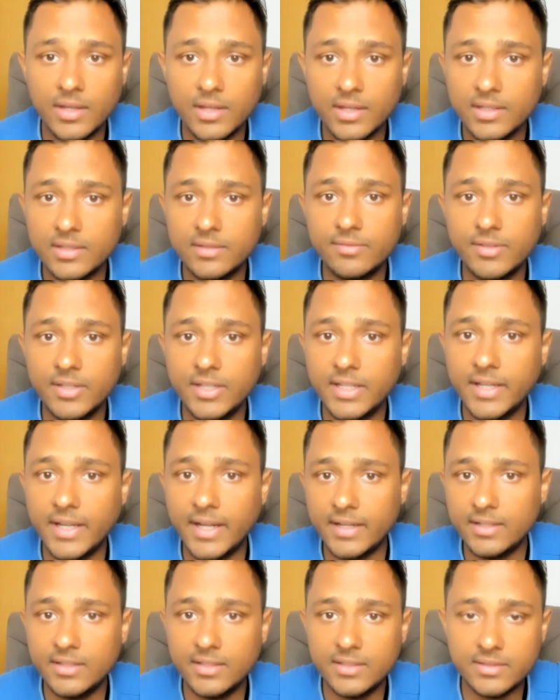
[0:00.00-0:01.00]
he is feeling
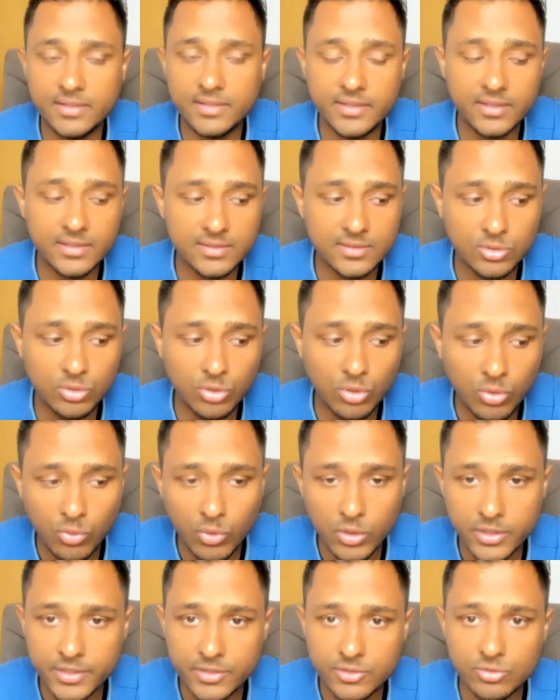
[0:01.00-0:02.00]
headless, he doesn't know
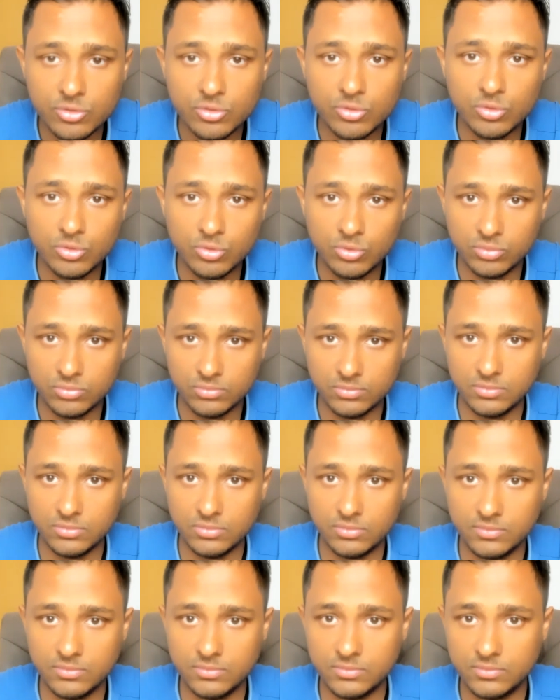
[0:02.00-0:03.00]
what he should do.
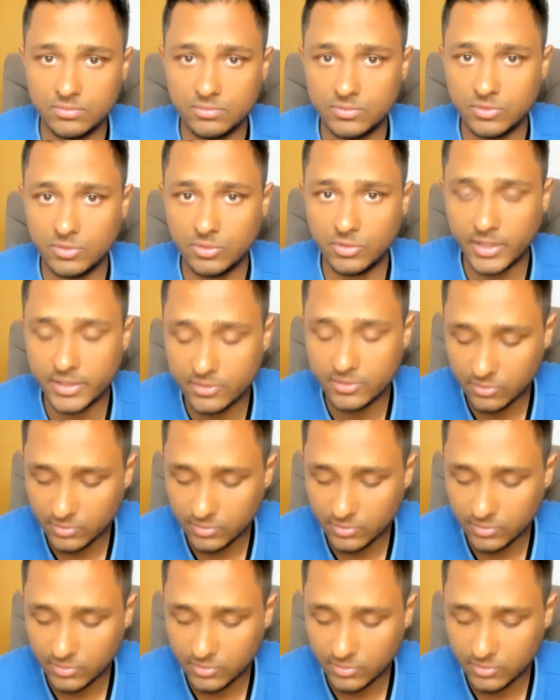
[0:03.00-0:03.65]
Right?